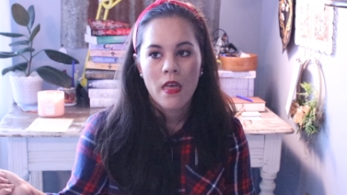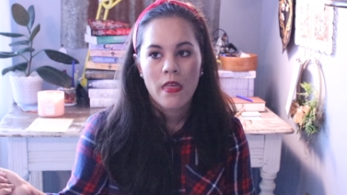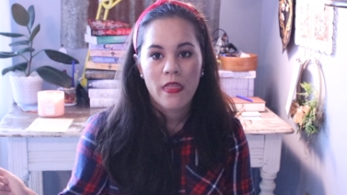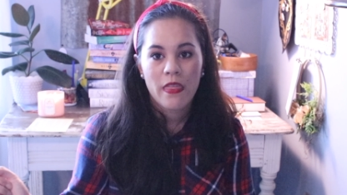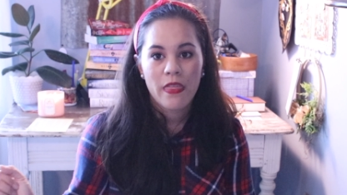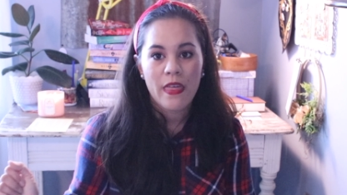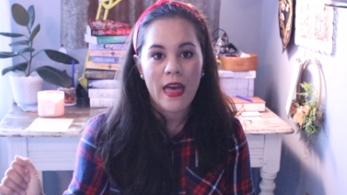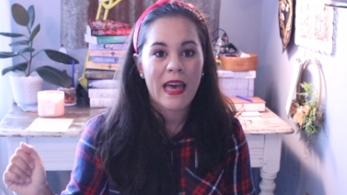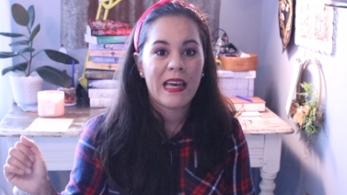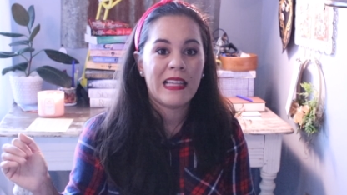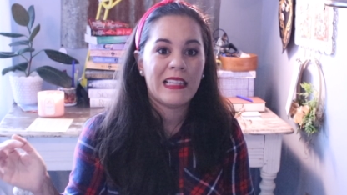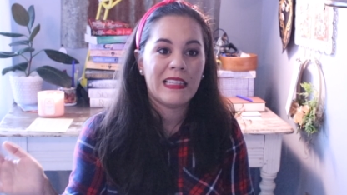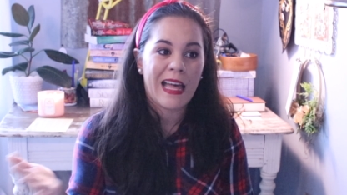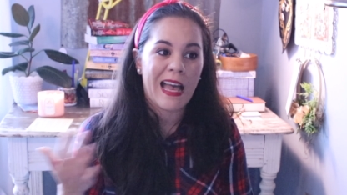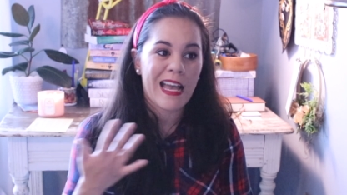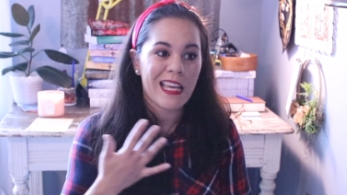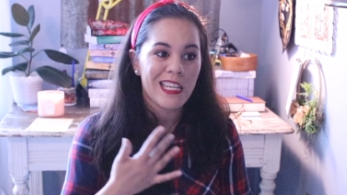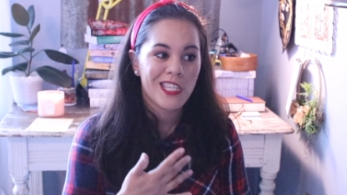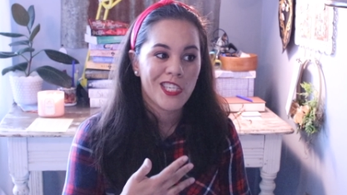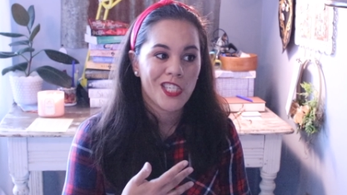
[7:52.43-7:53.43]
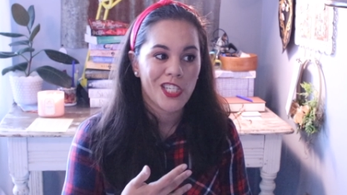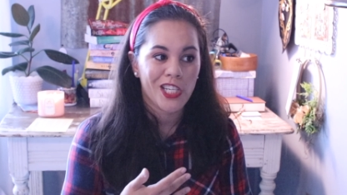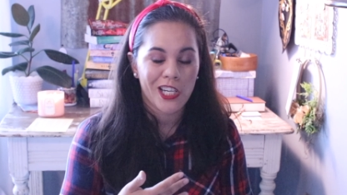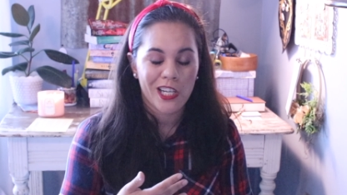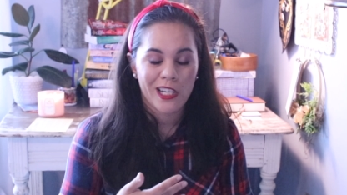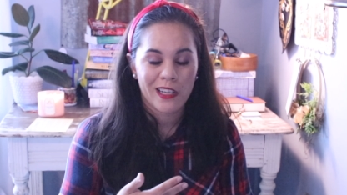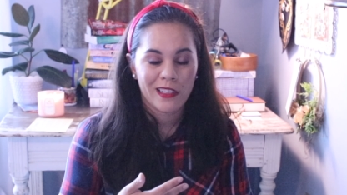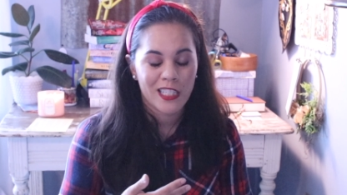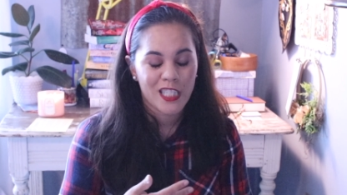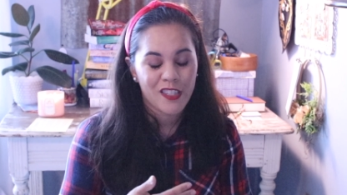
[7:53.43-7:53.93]
that last
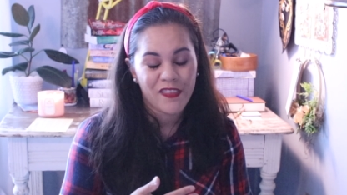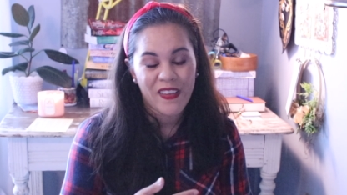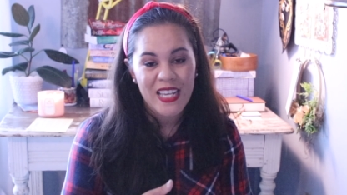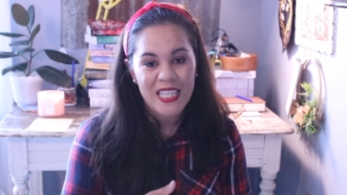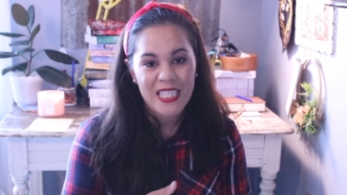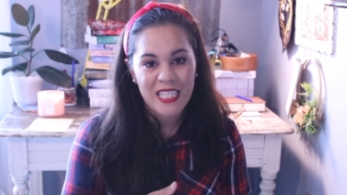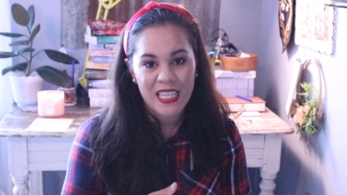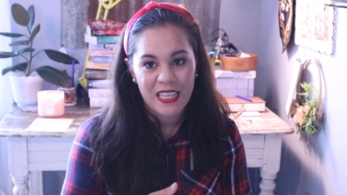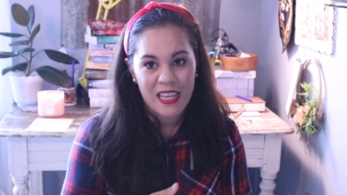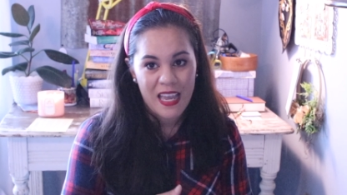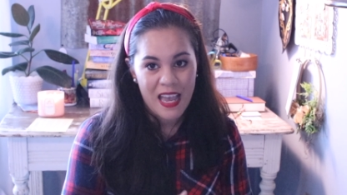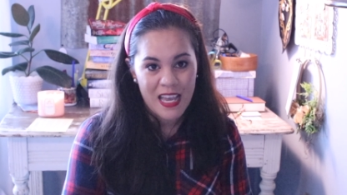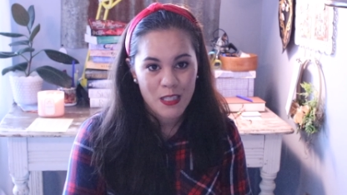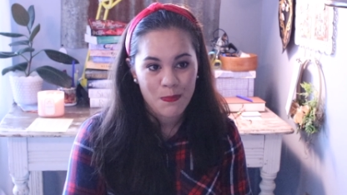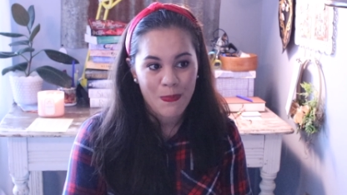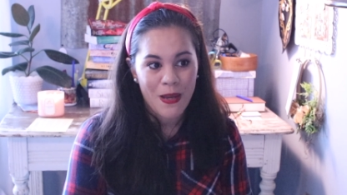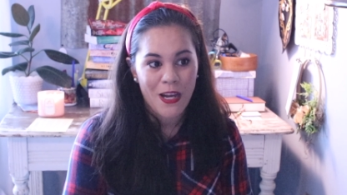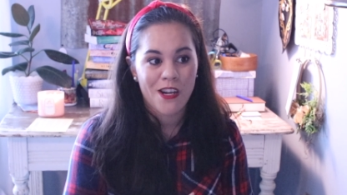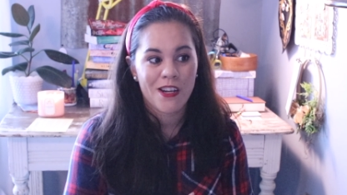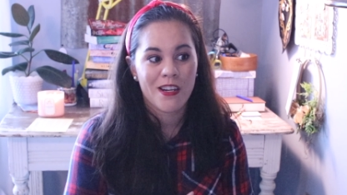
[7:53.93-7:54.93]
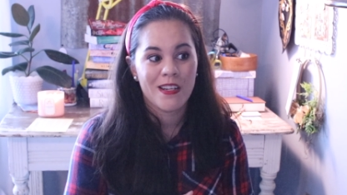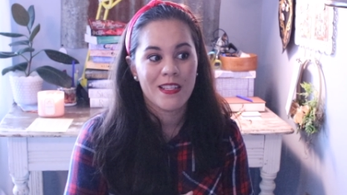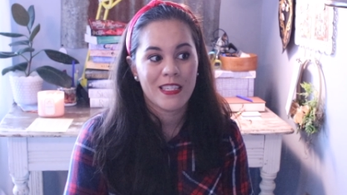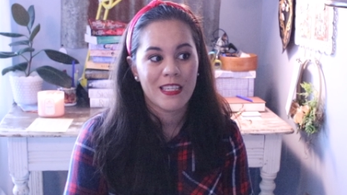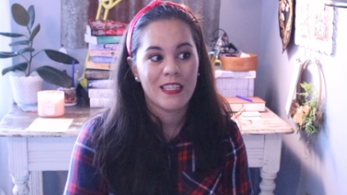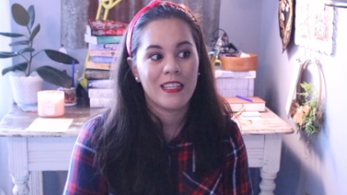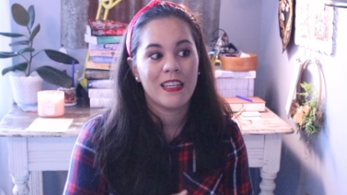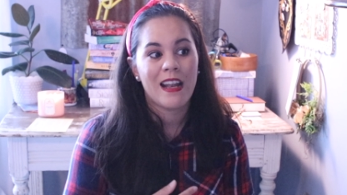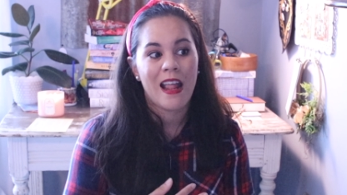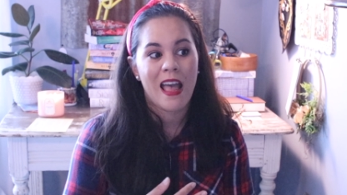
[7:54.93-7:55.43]
year, let's face it, as parents
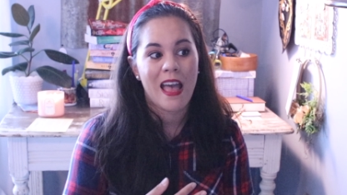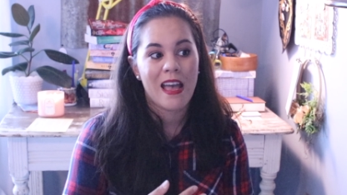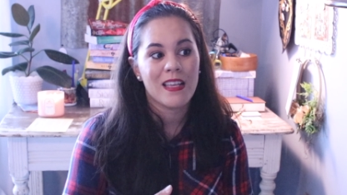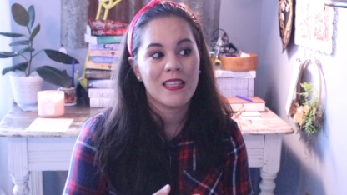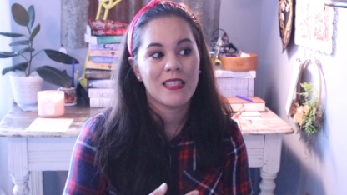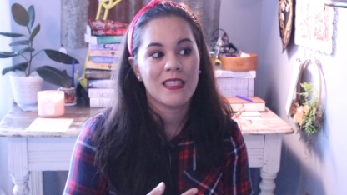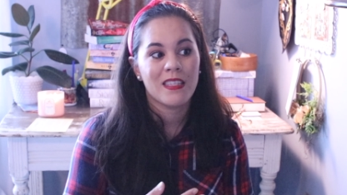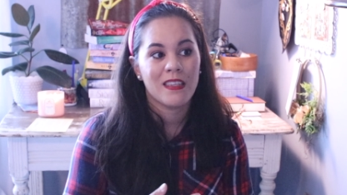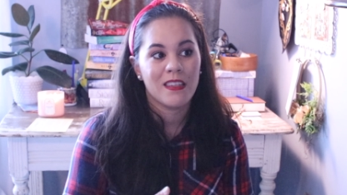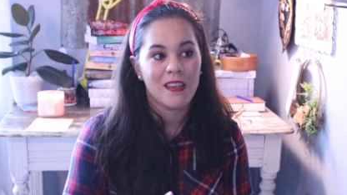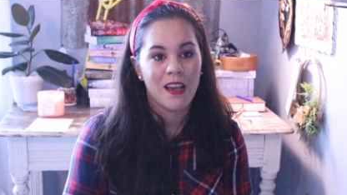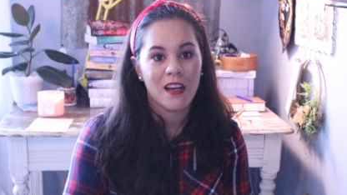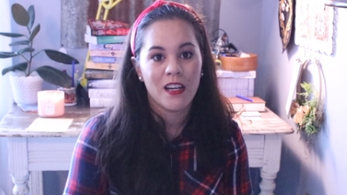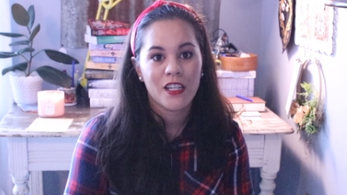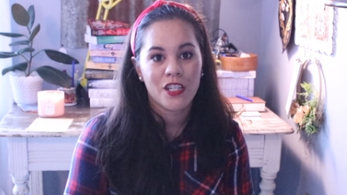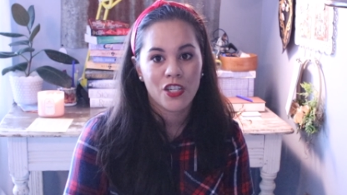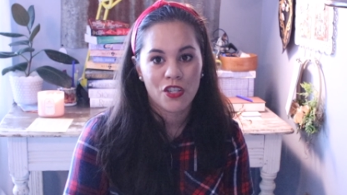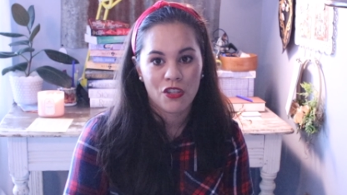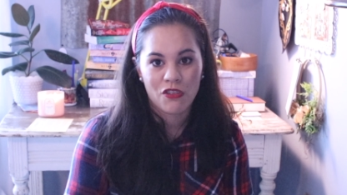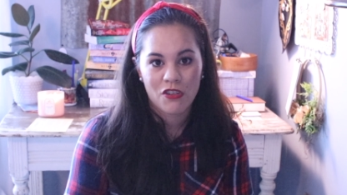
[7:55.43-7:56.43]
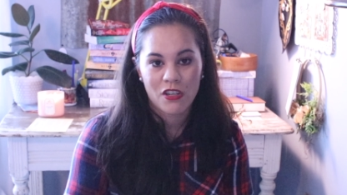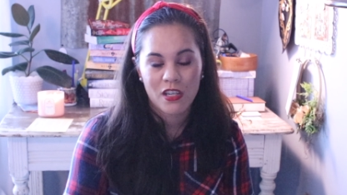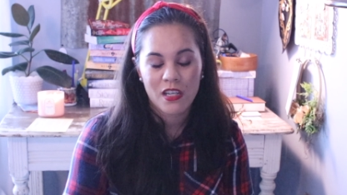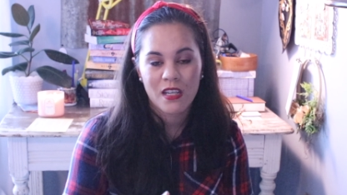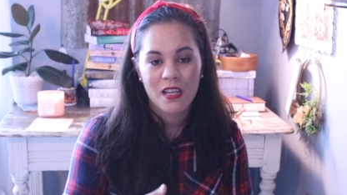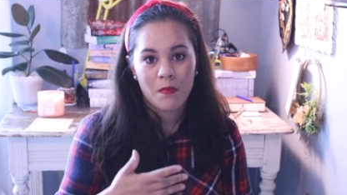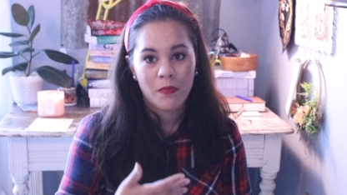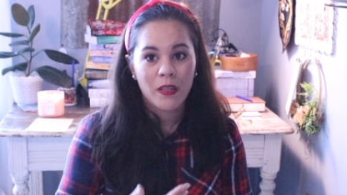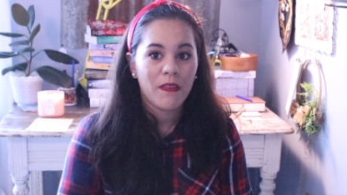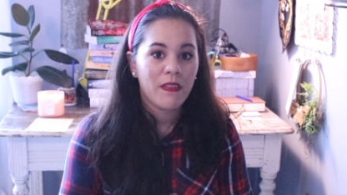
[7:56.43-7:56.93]
and as young children
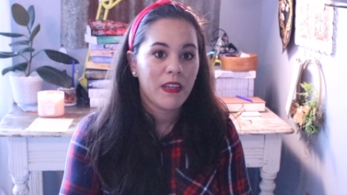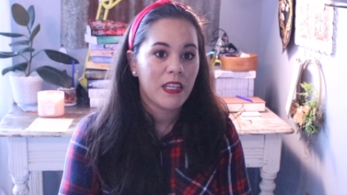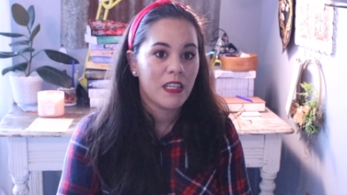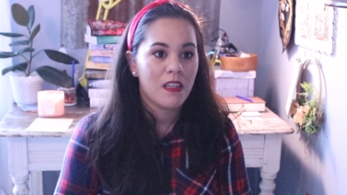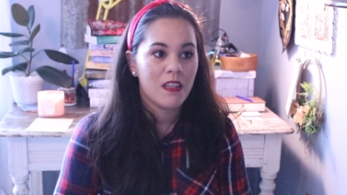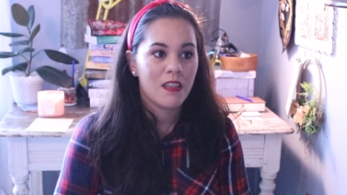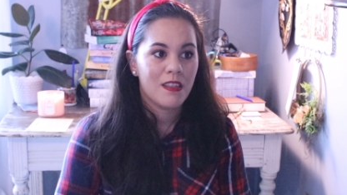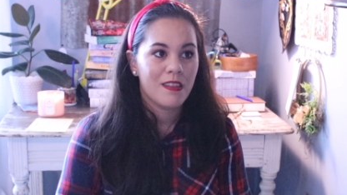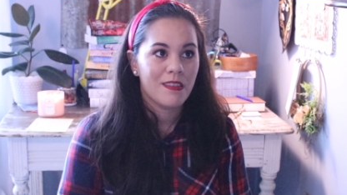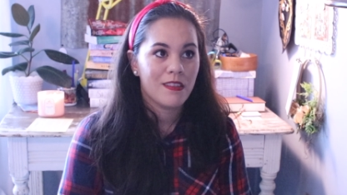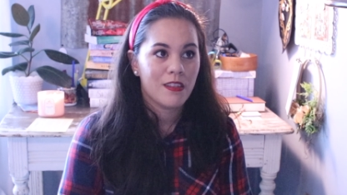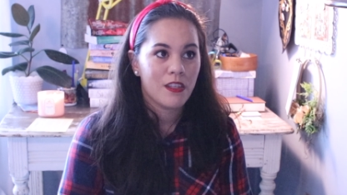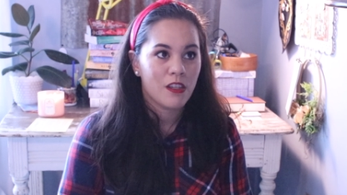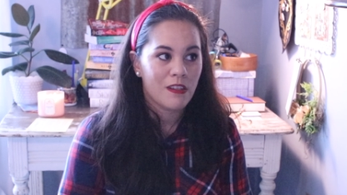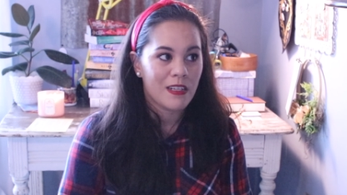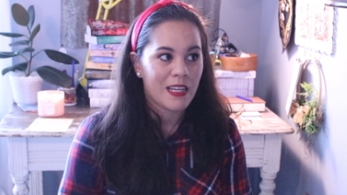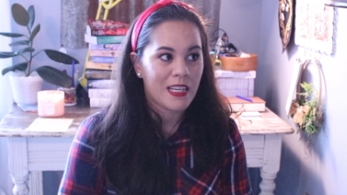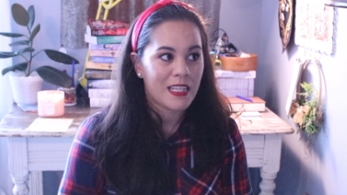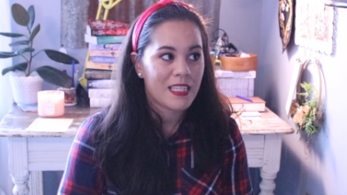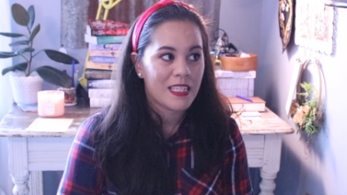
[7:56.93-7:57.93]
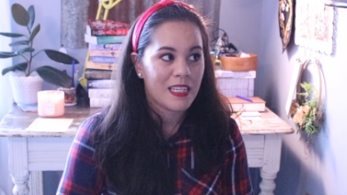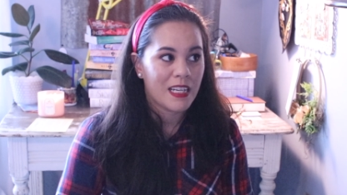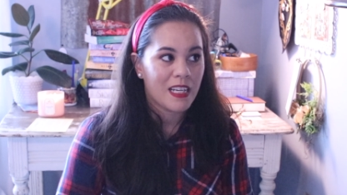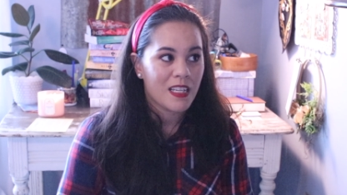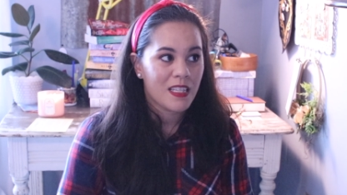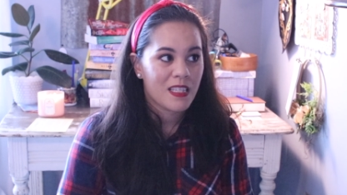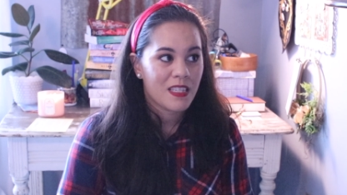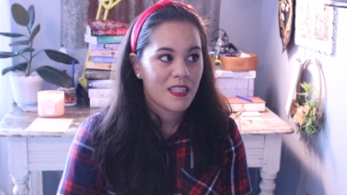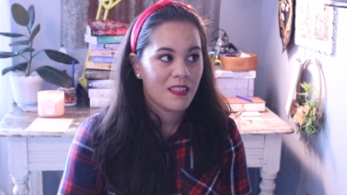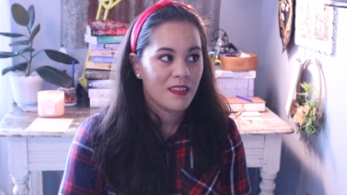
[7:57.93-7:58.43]
living in the United
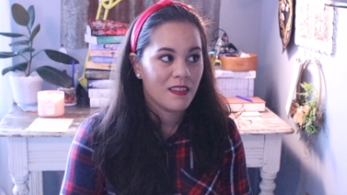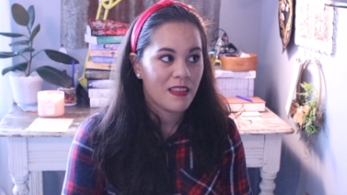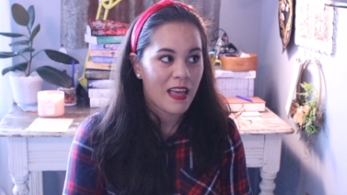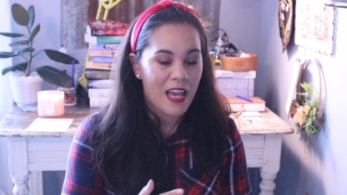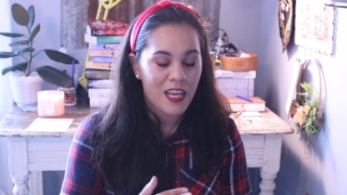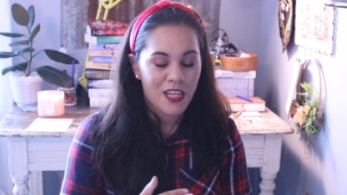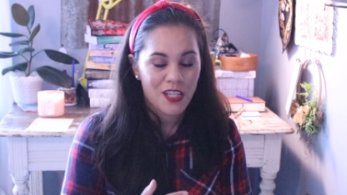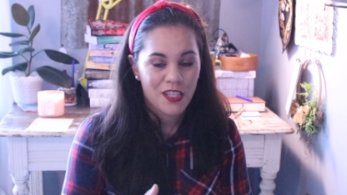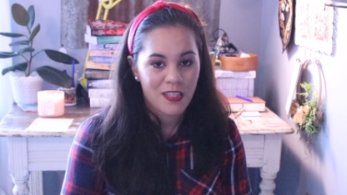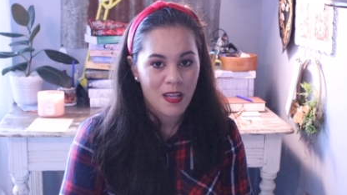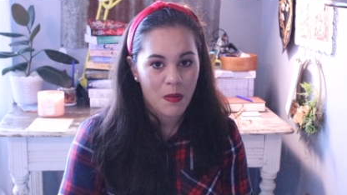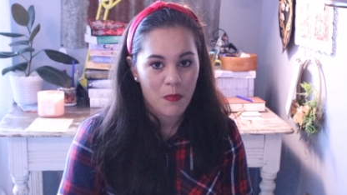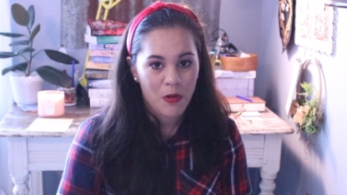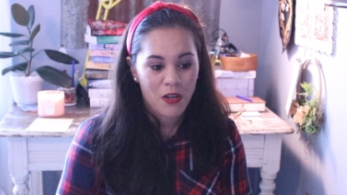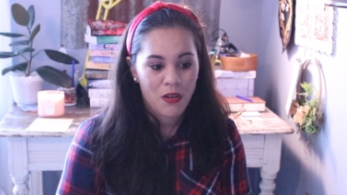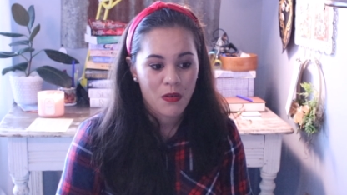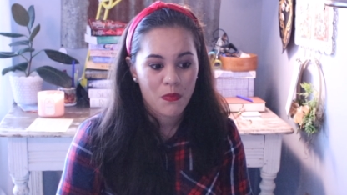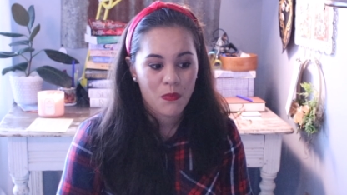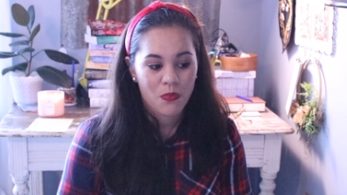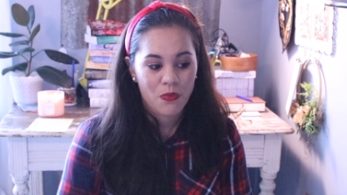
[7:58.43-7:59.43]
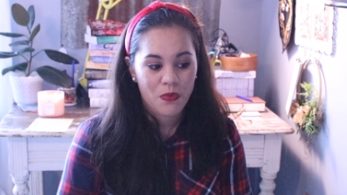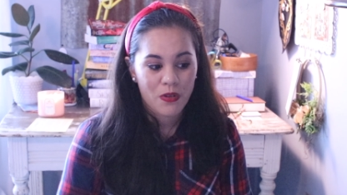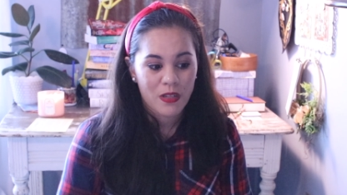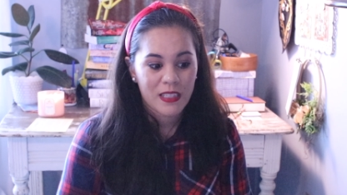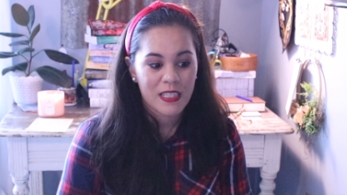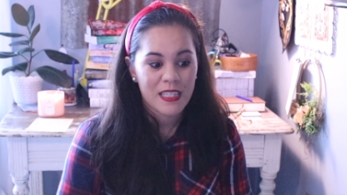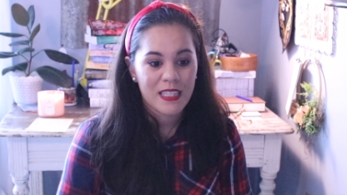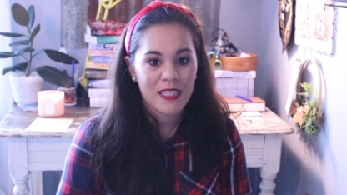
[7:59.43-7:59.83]
States last summer really